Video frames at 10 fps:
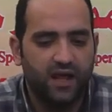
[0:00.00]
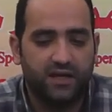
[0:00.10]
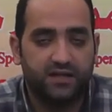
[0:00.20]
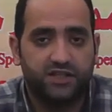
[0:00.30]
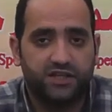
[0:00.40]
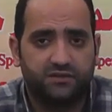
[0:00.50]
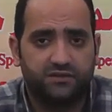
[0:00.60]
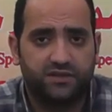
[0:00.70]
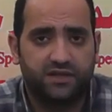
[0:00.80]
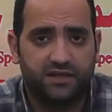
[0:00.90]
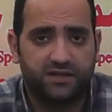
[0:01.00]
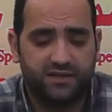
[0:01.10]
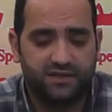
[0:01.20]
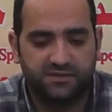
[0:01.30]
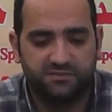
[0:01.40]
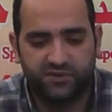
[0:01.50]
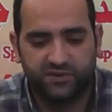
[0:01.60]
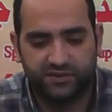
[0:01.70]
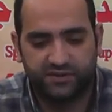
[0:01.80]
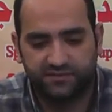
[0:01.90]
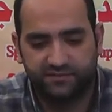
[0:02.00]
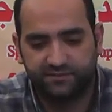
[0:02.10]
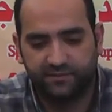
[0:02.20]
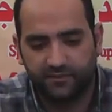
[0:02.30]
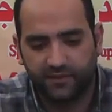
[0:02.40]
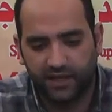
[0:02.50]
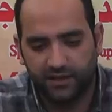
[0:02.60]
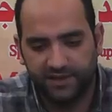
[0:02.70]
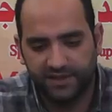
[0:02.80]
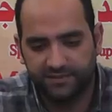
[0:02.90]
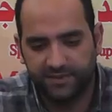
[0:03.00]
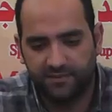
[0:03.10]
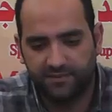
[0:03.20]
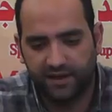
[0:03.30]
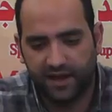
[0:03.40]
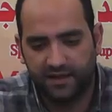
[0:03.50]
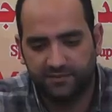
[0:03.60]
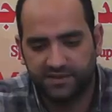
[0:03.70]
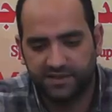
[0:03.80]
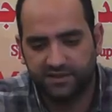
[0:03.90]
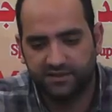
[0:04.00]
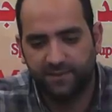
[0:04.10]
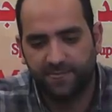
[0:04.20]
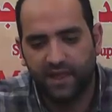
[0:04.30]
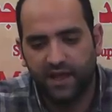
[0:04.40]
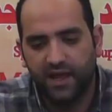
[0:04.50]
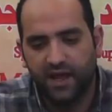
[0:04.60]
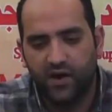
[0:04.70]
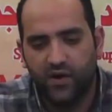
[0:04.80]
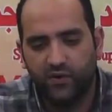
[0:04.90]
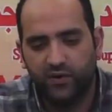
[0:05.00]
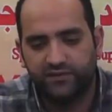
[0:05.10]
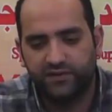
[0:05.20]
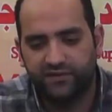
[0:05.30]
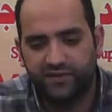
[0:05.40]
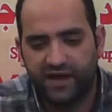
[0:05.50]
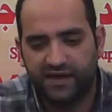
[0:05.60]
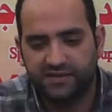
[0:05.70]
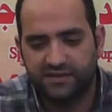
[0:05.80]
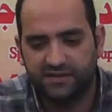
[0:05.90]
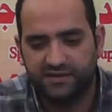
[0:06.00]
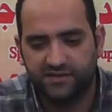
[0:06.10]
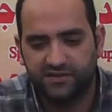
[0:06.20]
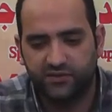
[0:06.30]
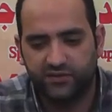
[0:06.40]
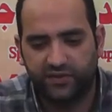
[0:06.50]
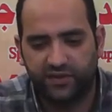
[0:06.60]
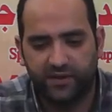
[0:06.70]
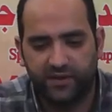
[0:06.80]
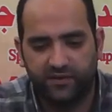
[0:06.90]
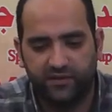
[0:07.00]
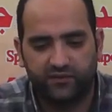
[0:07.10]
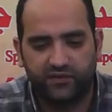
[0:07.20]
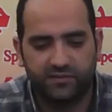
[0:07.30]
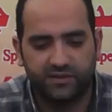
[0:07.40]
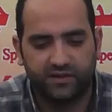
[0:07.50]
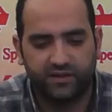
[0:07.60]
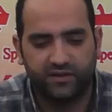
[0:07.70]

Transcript: and showed us its merit. He peace be upon him said, Whoever fasts during the month of Ramadan